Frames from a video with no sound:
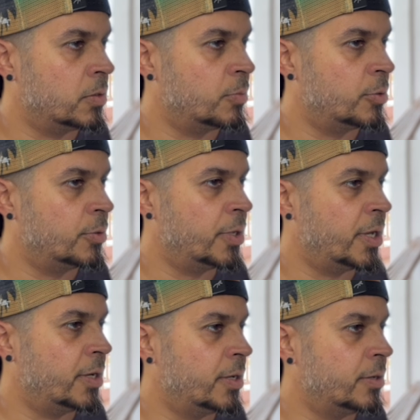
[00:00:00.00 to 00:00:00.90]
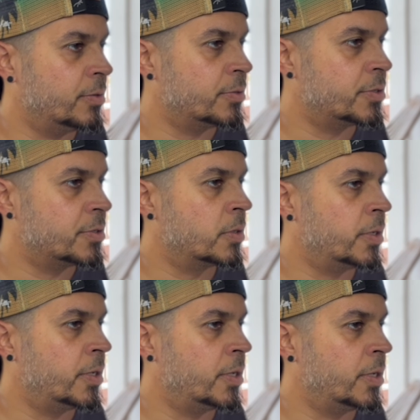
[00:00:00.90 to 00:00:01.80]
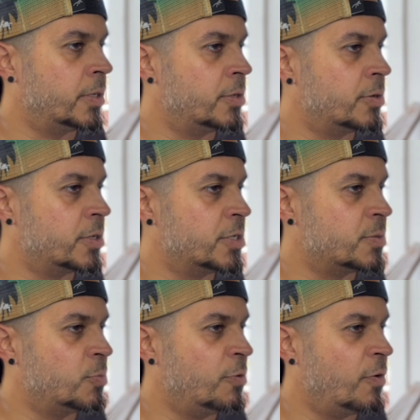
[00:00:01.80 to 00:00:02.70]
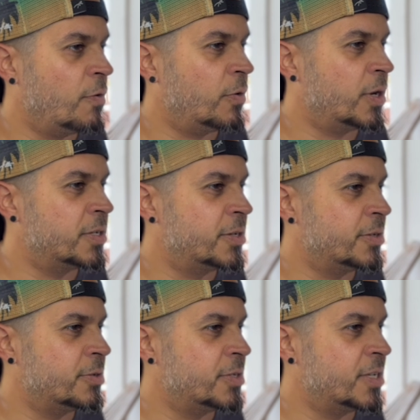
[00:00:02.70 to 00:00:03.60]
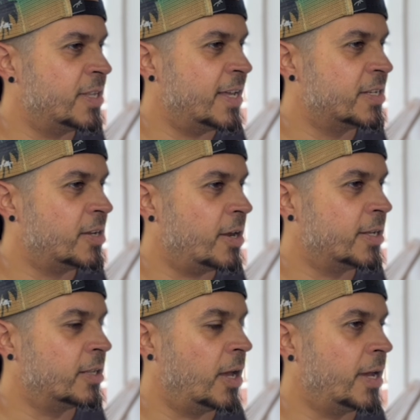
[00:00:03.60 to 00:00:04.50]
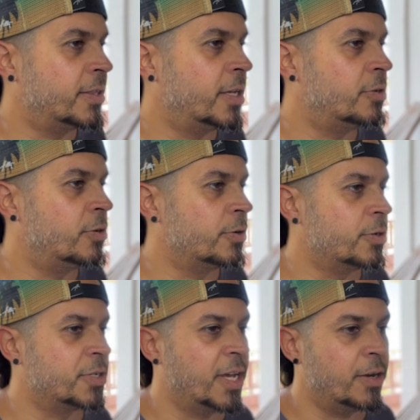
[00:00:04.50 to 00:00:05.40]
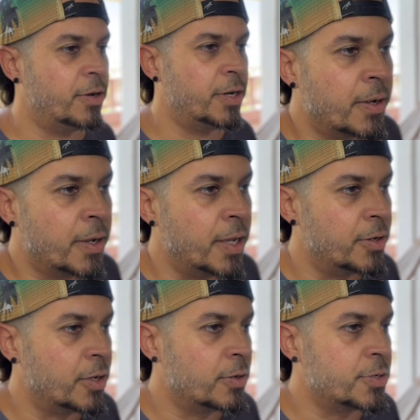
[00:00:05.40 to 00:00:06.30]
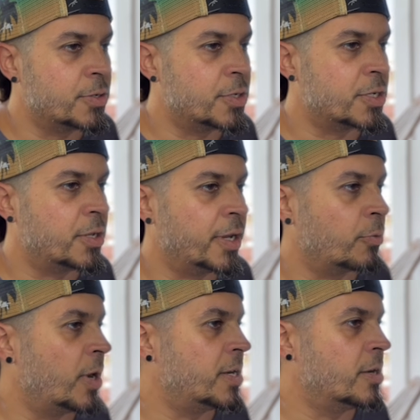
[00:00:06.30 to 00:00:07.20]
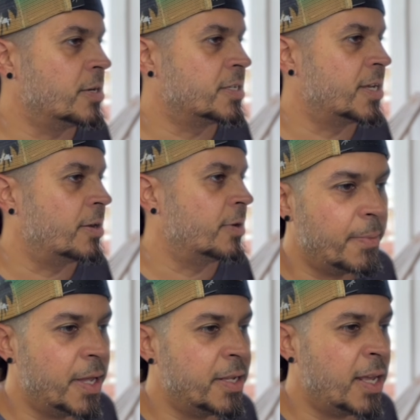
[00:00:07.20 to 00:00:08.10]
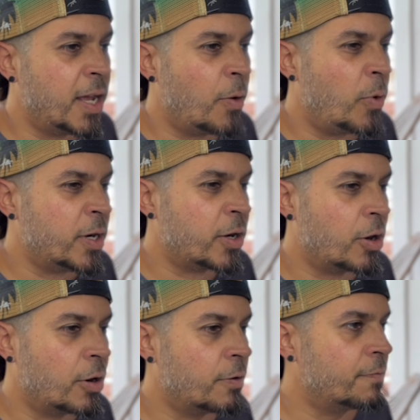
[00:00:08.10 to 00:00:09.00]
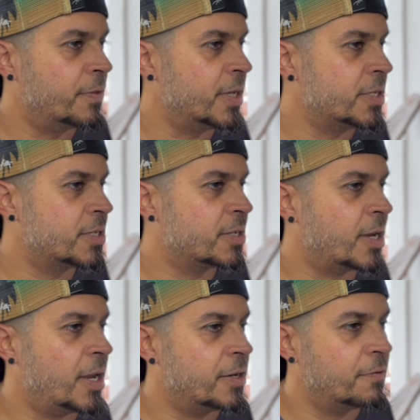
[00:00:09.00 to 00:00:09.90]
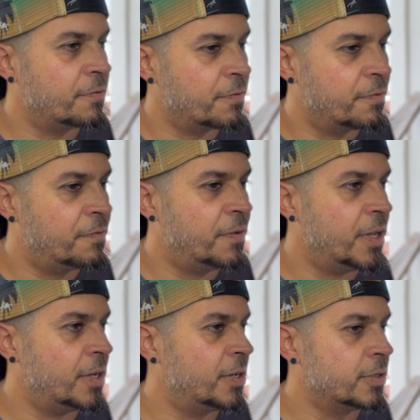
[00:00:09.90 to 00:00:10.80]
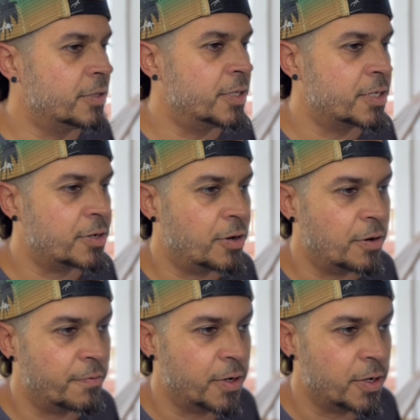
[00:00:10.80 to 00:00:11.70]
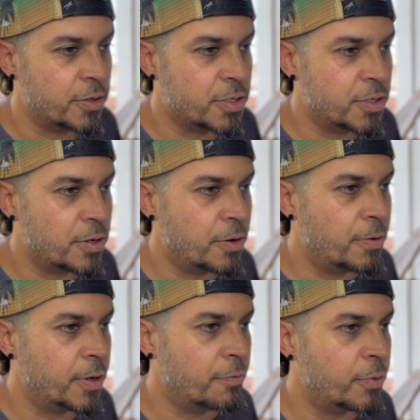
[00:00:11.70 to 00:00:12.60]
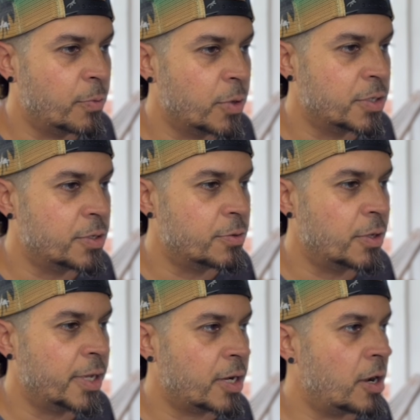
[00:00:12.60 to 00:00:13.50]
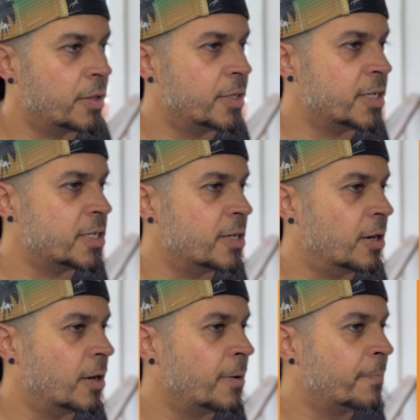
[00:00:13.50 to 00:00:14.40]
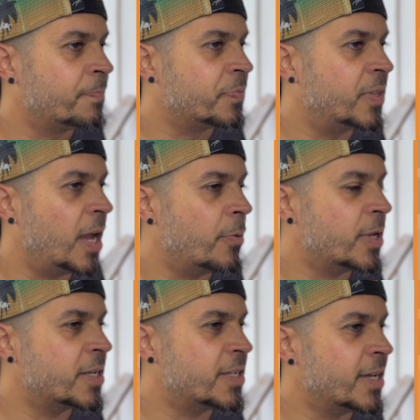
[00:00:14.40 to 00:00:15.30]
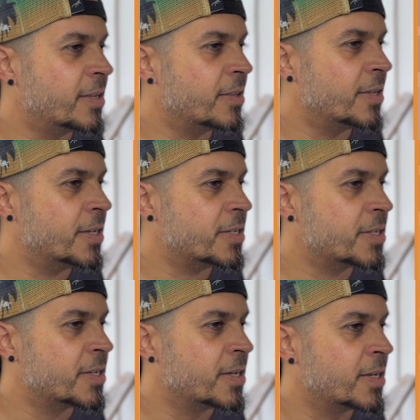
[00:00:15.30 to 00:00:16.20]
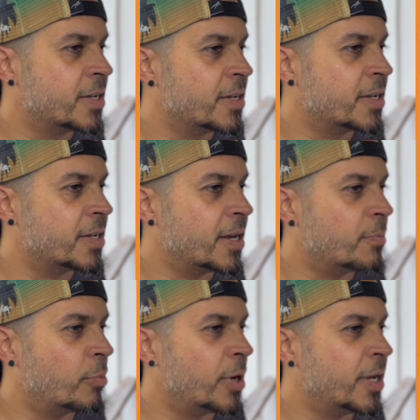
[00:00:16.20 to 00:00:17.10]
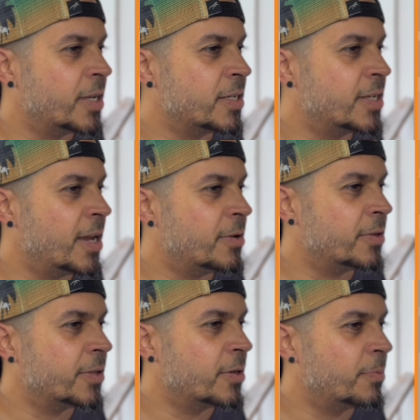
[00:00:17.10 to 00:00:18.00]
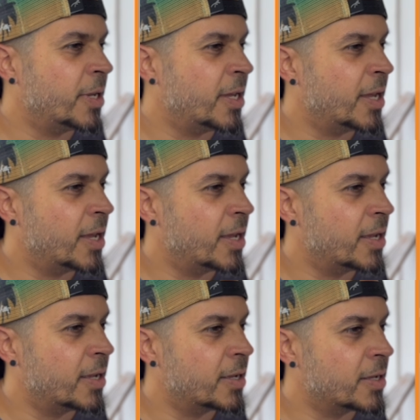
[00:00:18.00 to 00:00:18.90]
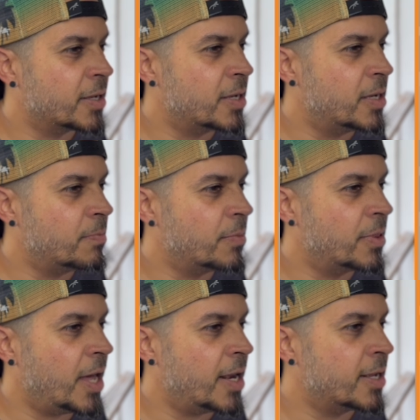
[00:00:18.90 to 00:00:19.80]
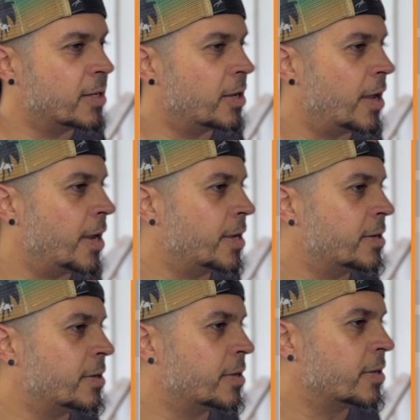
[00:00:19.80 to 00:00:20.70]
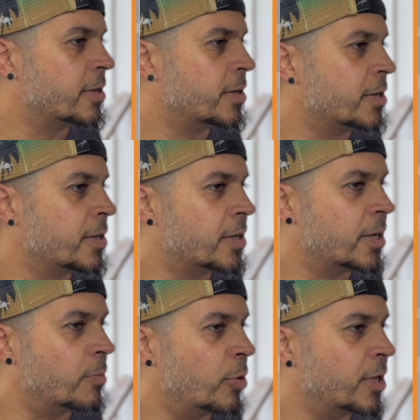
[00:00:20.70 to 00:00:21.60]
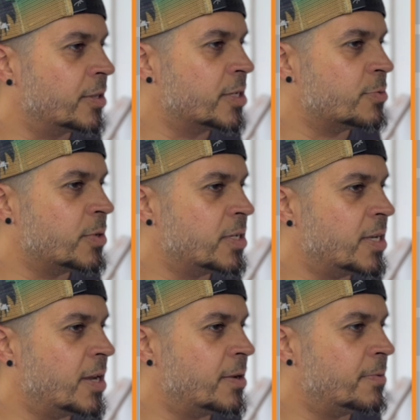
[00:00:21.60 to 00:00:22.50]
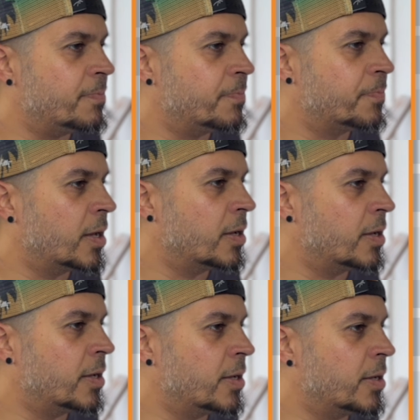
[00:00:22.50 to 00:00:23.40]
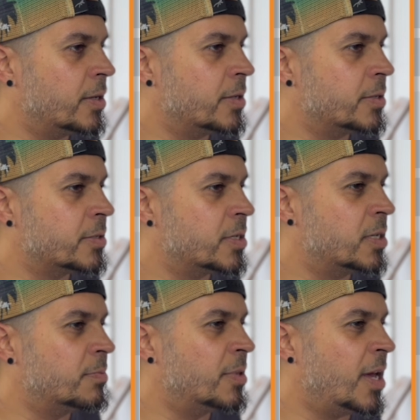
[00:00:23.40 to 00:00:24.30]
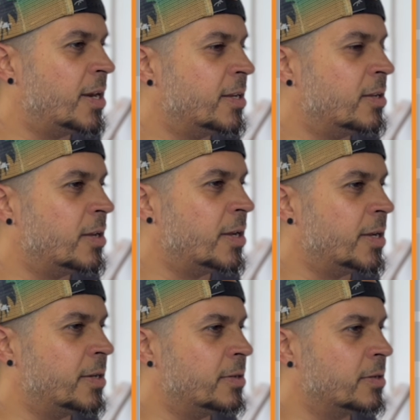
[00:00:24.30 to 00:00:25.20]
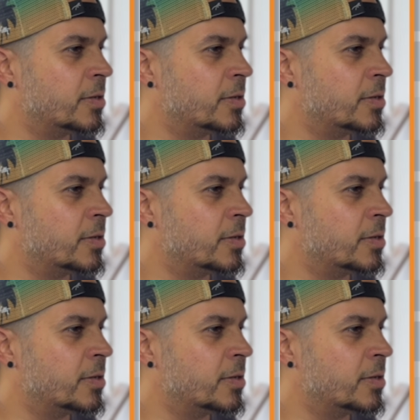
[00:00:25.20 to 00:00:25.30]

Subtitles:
I'll pull that out. And you can just move over until you see that dotted line, then you know you're centered. And you can also just click right here to center it. And then I want to curve this to kind of fit this curve here. So if we were to click on this here, now we can take this and bring it down a little bit, keep that in line, and bring this one down and keep that in line.